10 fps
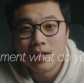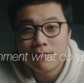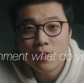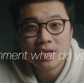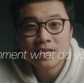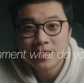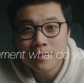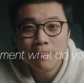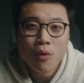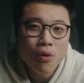If you want to see
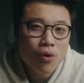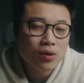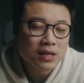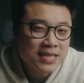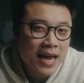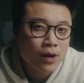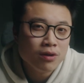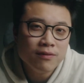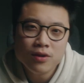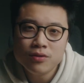more tech
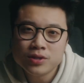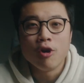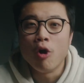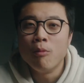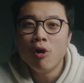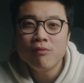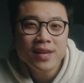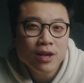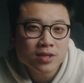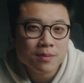reviews or more
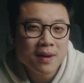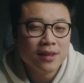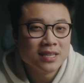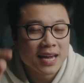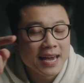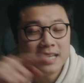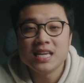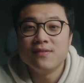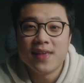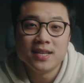videos about this
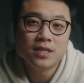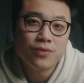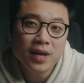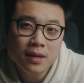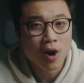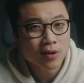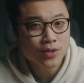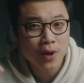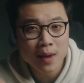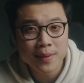A7S III,
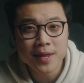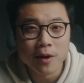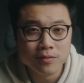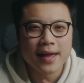also let me know.